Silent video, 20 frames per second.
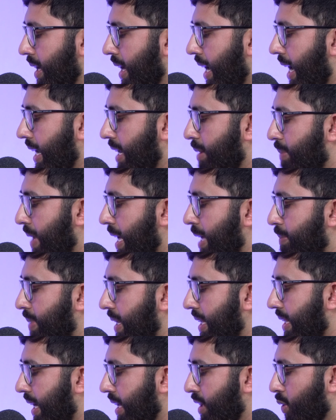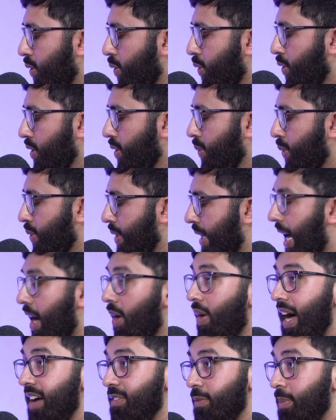And it may be that your Lord will
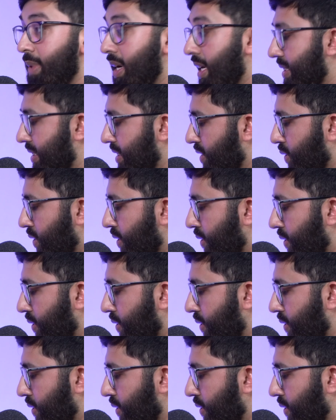now have mercy on